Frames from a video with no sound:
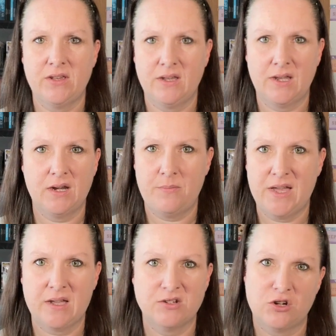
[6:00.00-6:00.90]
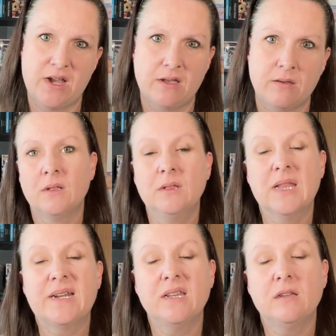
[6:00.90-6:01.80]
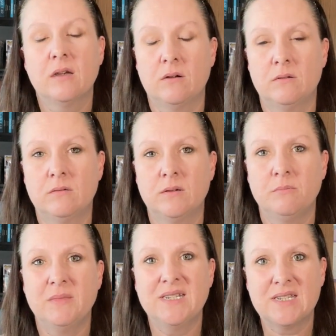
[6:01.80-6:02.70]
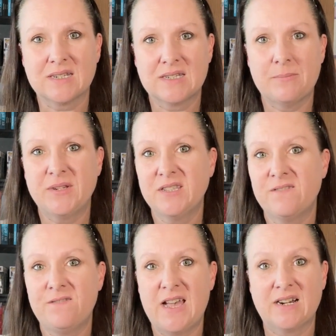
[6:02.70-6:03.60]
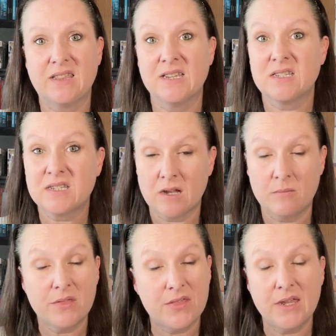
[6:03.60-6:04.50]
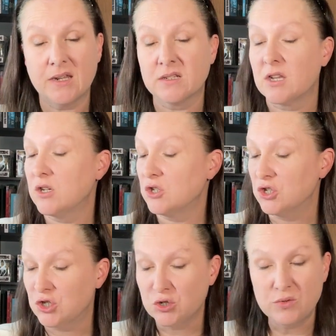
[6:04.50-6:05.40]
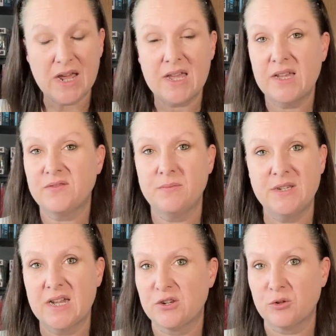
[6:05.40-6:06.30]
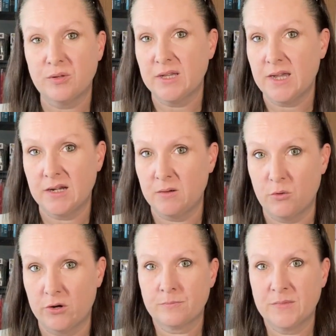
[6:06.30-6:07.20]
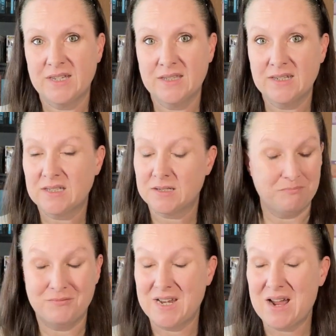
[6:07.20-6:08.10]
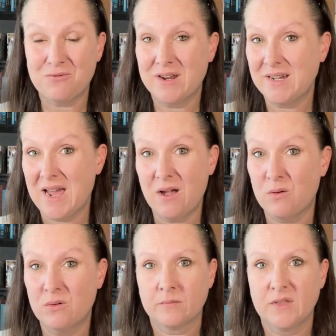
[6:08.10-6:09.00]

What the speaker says: and get it back on track. Letting go means accepting the fact that some things do not have to be on your plate anymore. At least not right now.